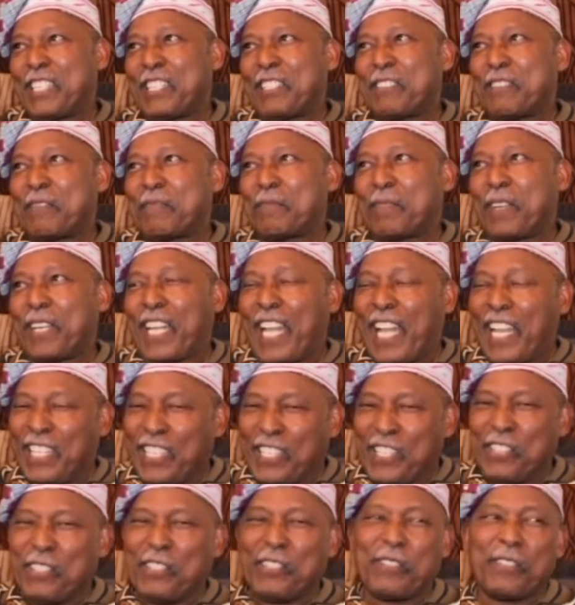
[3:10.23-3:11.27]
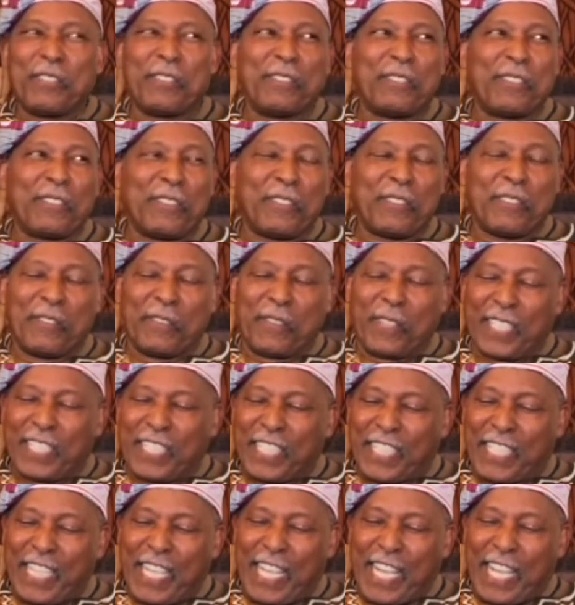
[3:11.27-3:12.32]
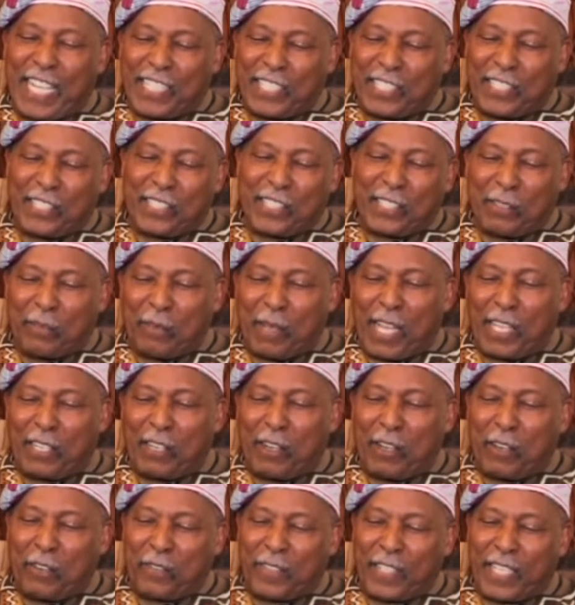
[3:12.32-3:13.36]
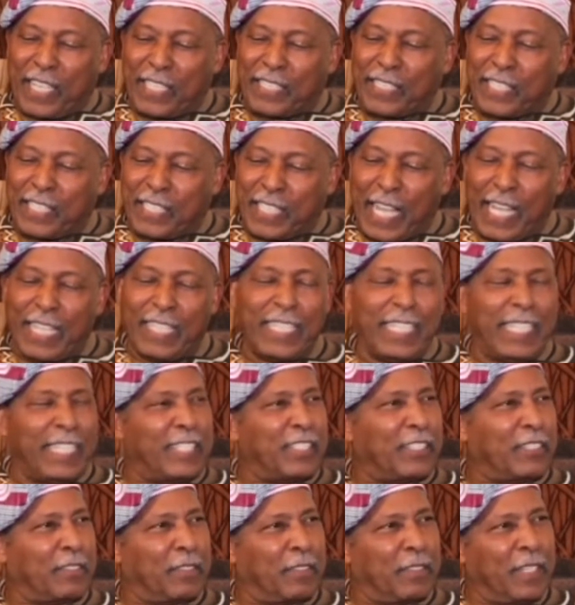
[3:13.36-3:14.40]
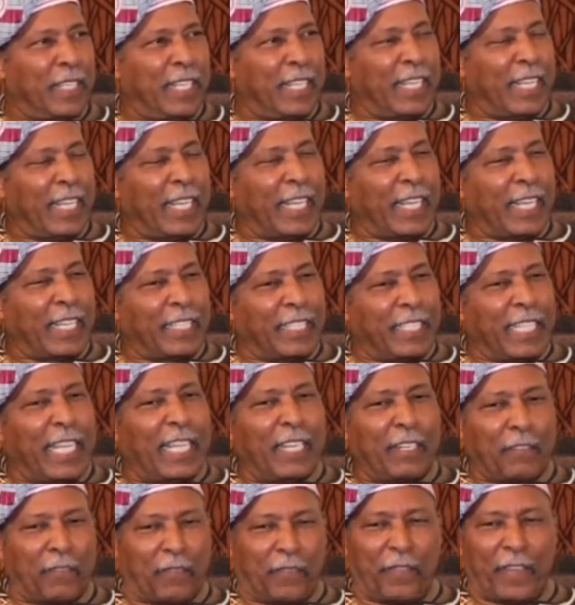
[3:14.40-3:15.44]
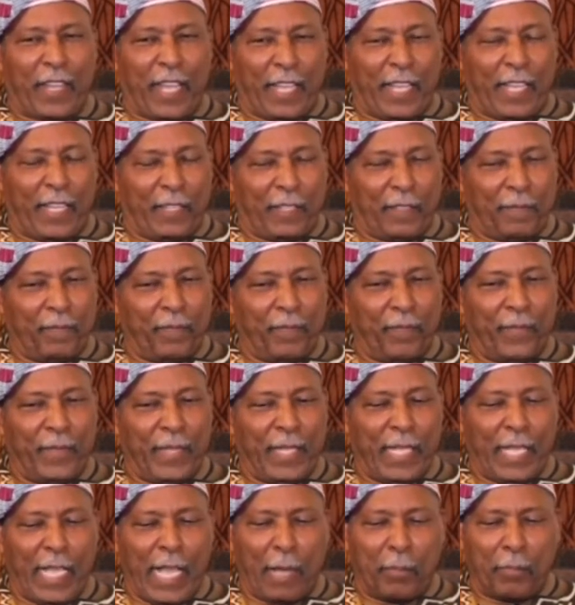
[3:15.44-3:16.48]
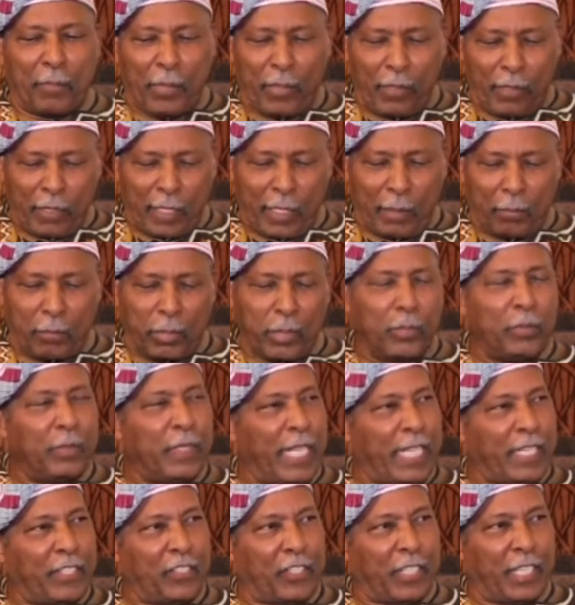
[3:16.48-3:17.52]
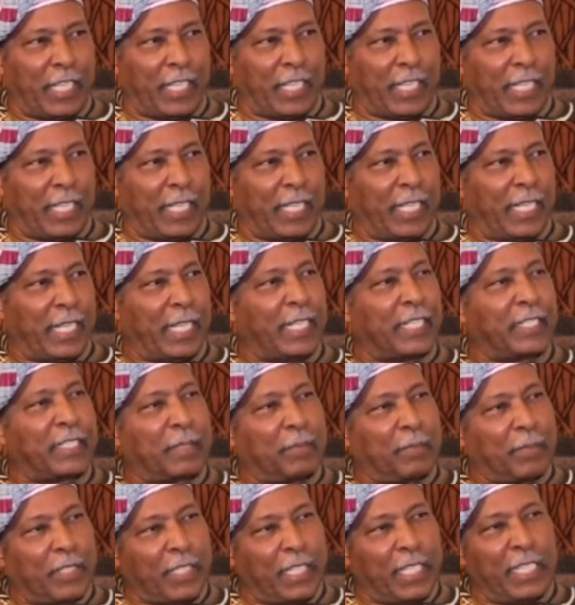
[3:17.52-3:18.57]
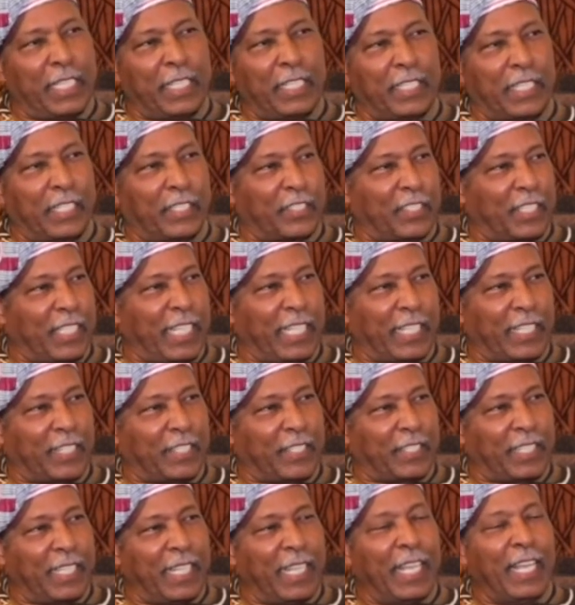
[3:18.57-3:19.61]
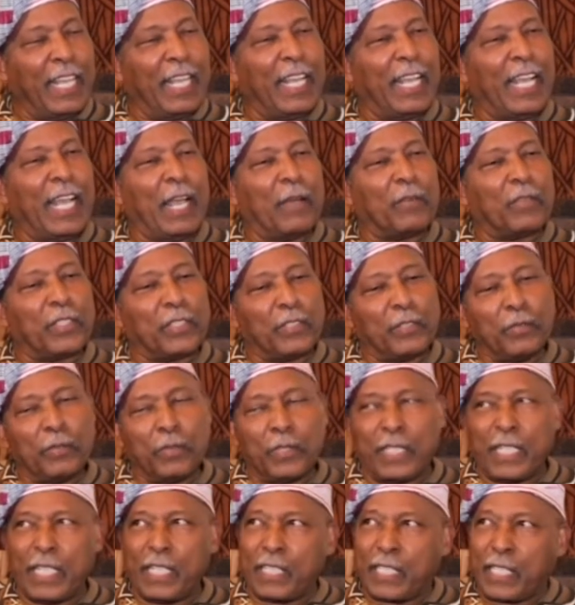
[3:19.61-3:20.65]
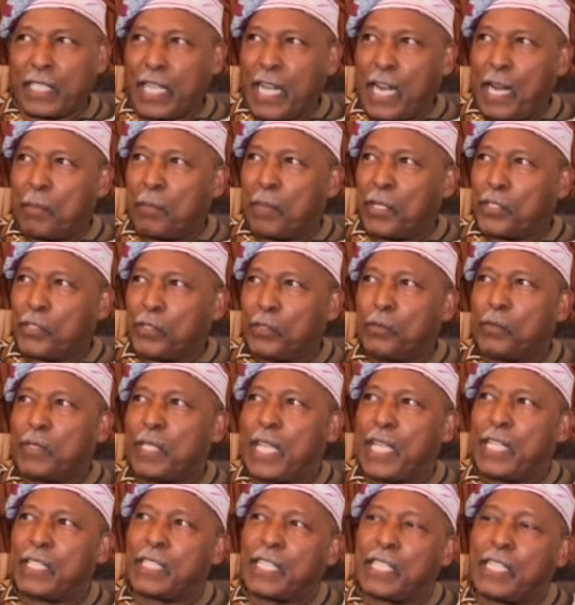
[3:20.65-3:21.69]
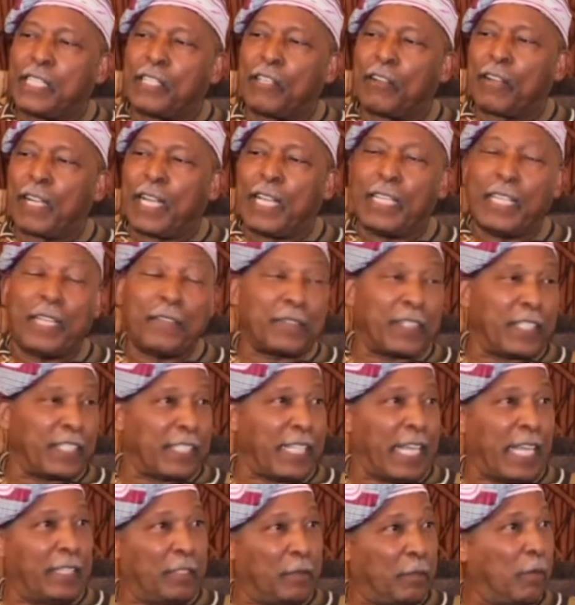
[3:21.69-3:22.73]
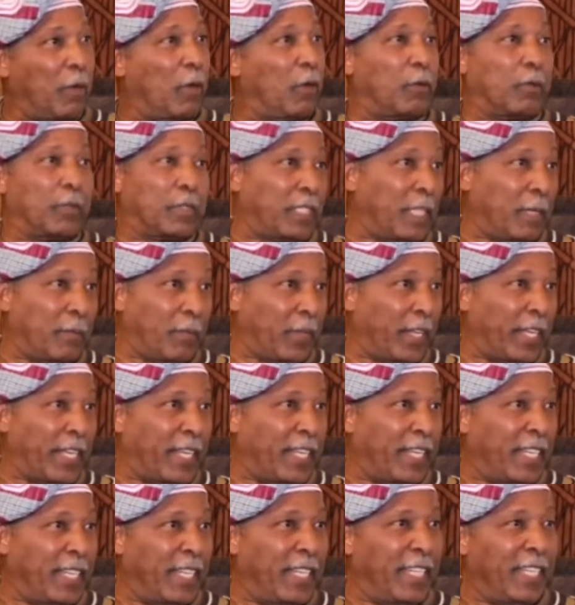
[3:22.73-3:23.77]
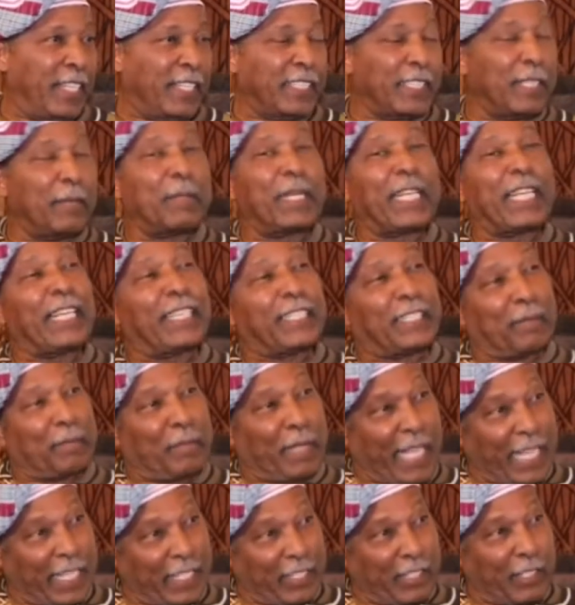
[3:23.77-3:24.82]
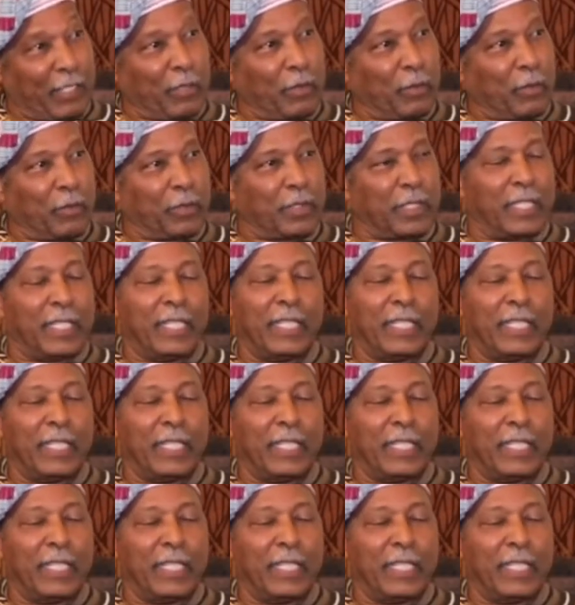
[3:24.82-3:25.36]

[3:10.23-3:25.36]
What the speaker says: But I knew when the day I took the white off, and I said, I need to identify. I put on a blue dashiki and some jeans and sneakers. I was too sick to carry my suitcase any longer. I left it beside the road somewhere. Somebody got some nice clothes.